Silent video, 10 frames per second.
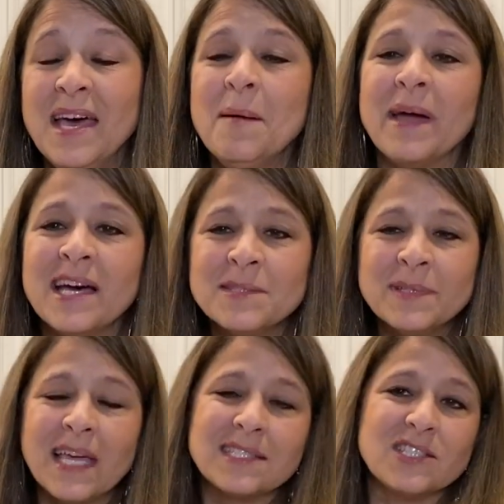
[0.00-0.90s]
My
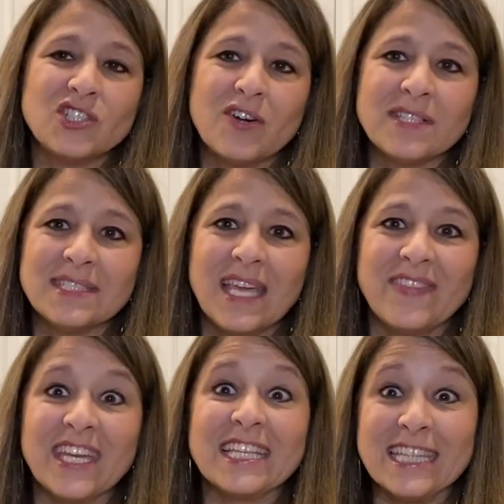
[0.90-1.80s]
husband likes to joke and say
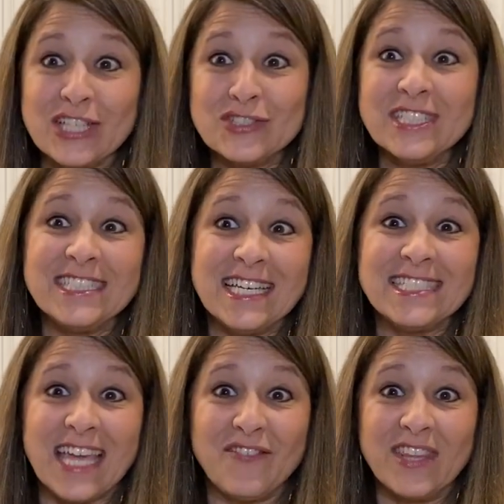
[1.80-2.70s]
that it literally
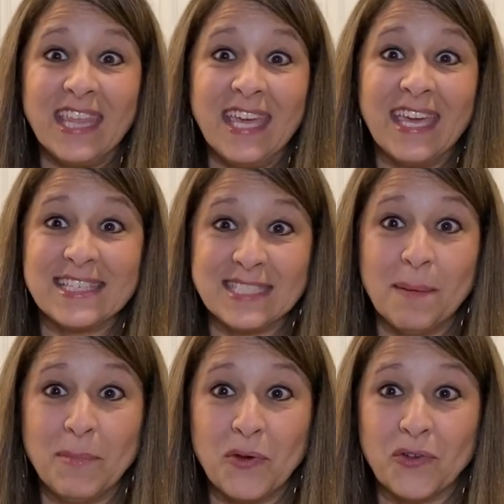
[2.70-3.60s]
does everything
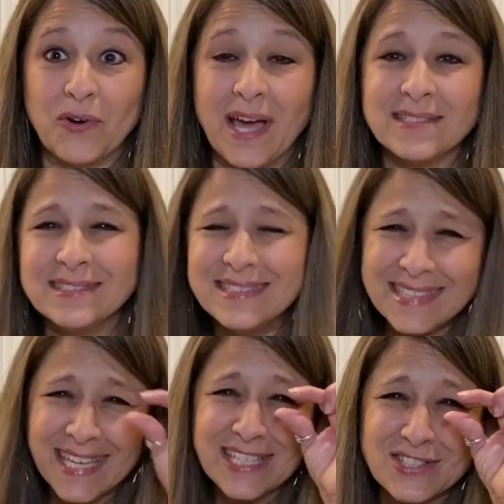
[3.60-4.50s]
except mow the grass. I
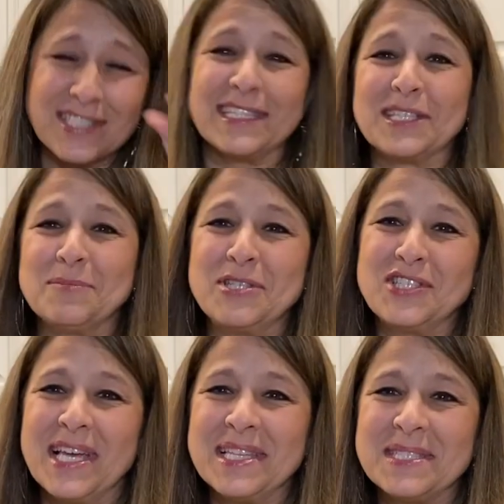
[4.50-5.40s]
think he's just a little bit
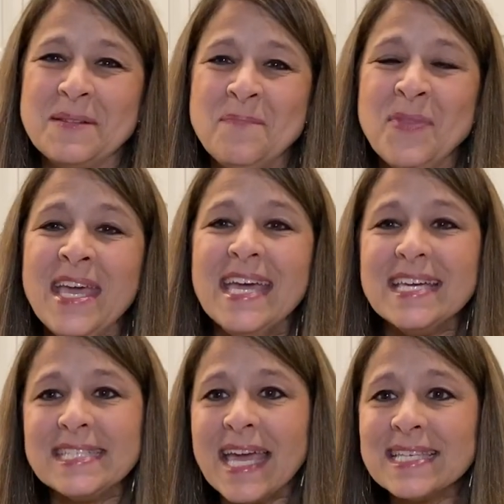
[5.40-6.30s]
jealous.
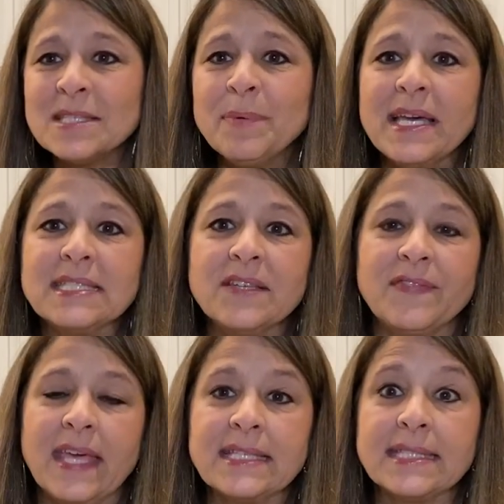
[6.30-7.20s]
It takes the place of
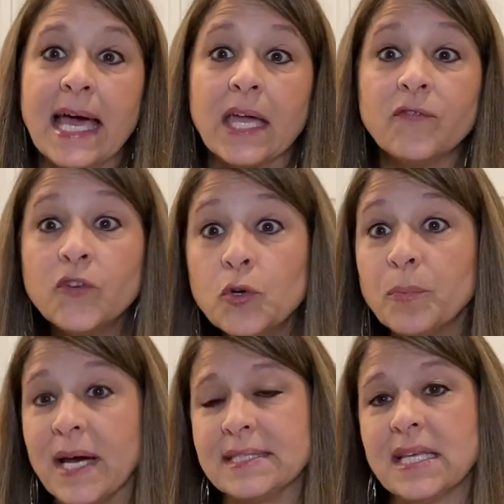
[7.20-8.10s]
things like a food
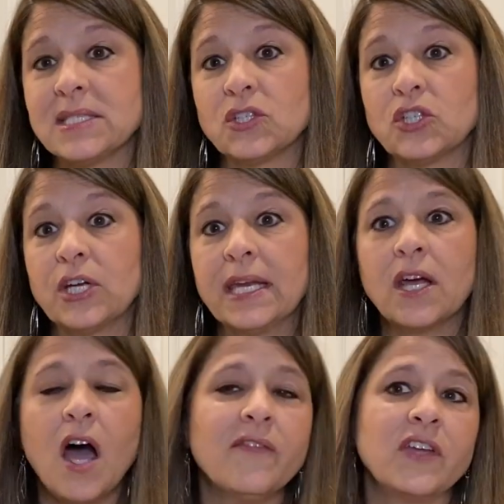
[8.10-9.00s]
processor and a
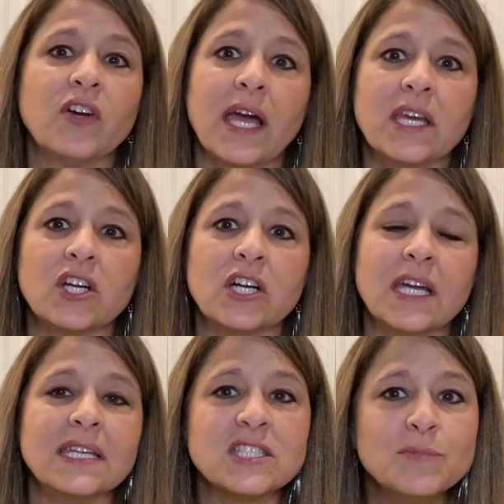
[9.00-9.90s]
coffee grinder
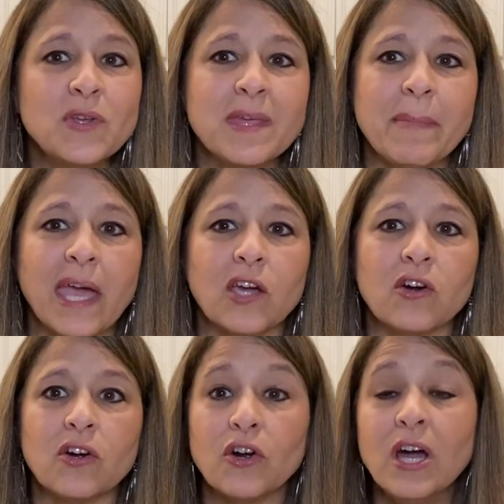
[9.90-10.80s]
and a smoothie maker
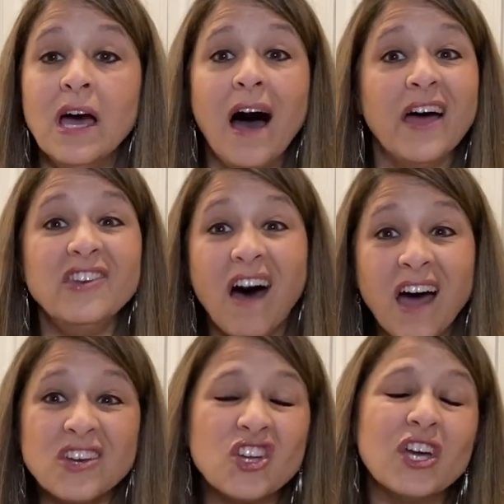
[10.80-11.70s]
or a
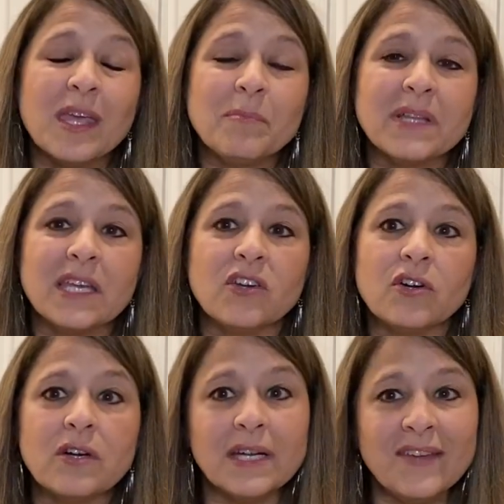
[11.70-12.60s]
non-cooking blender
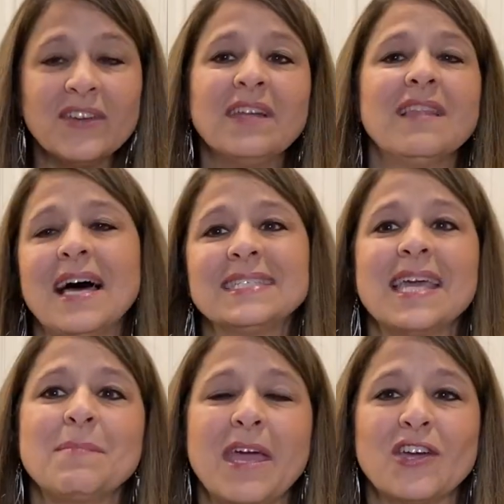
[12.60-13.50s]
or even a
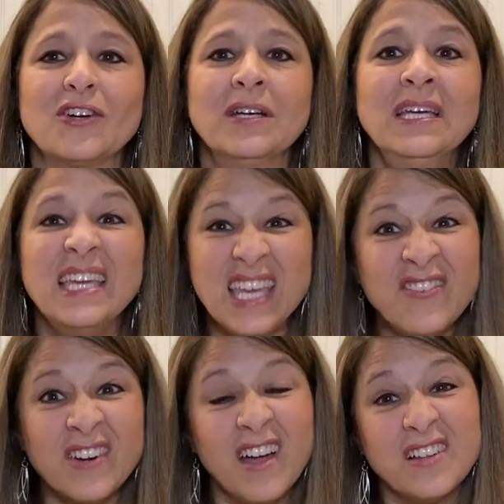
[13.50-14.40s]
latte maker,
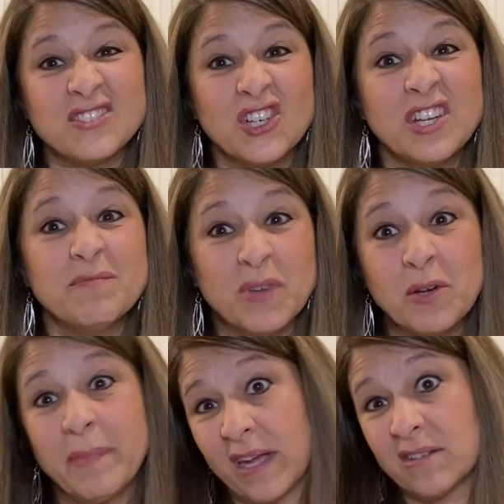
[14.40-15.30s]
even an alternative
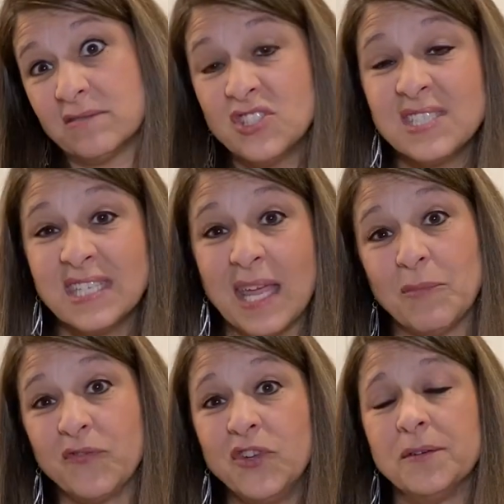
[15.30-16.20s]
milk maker, just to
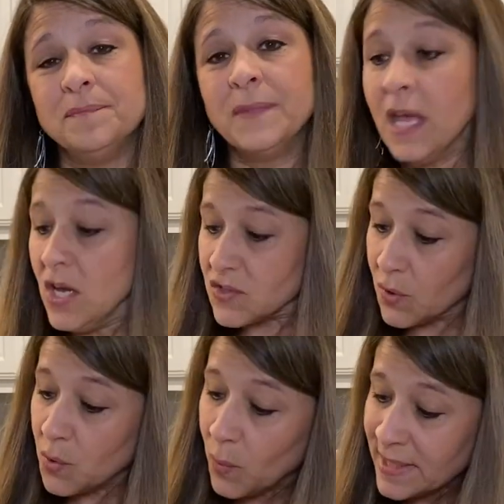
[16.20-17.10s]
name a few.
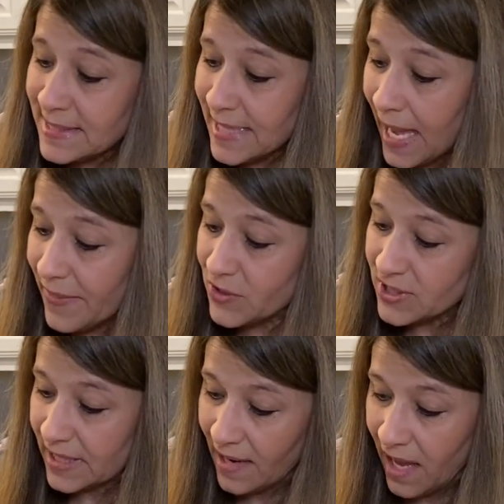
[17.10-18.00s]
So on one side,
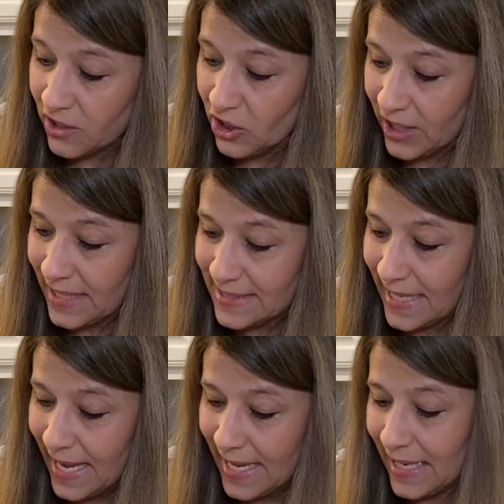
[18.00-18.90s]
there's the non-cooking
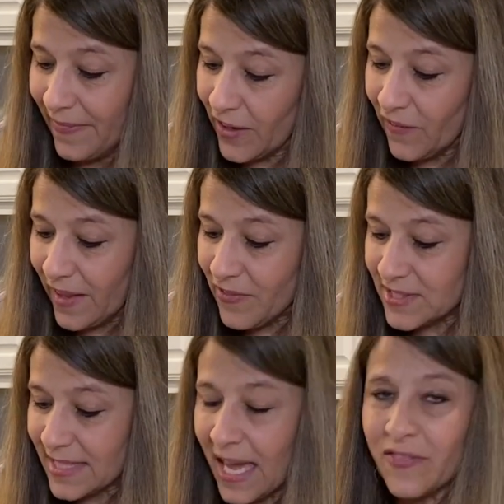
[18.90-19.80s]
side, and then on the other
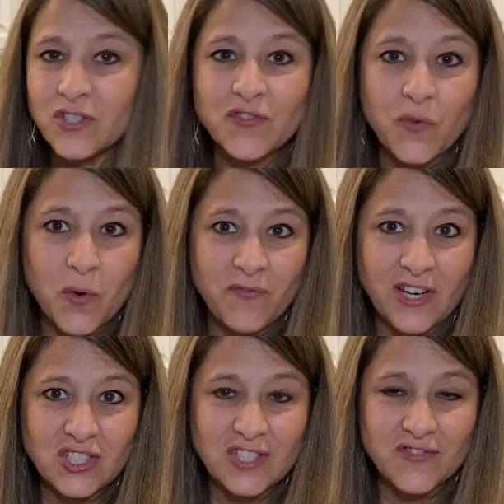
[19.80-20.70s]
side, there's 4
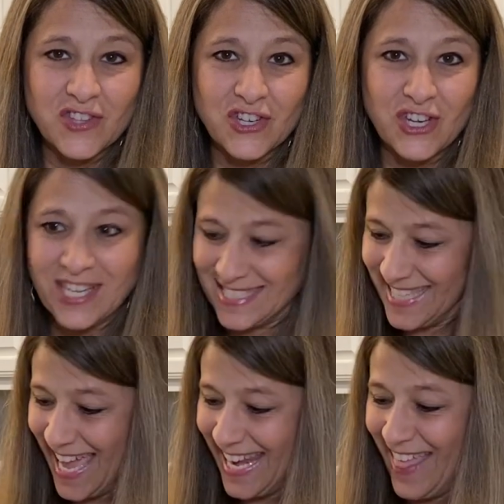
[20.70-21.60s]
functions for the cooking
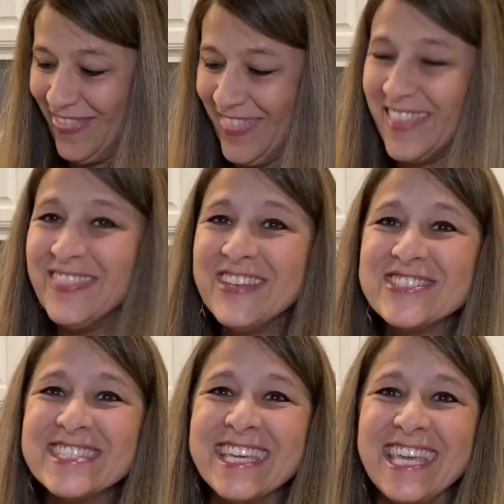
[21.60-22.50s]
side. And then
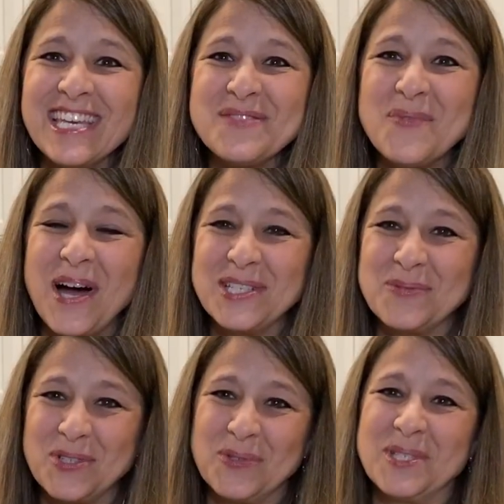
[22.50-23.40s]
there's the heated wash,
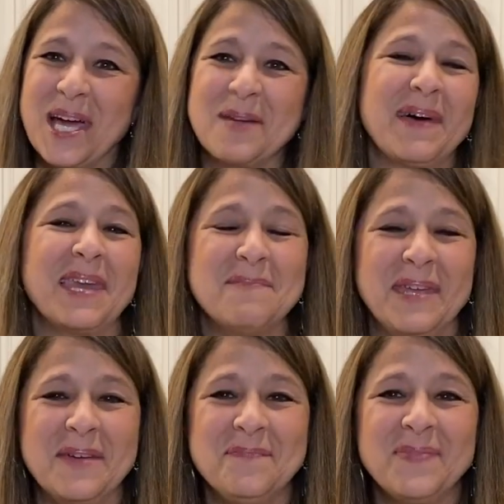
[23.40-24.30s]
which we'll talk about in a minute.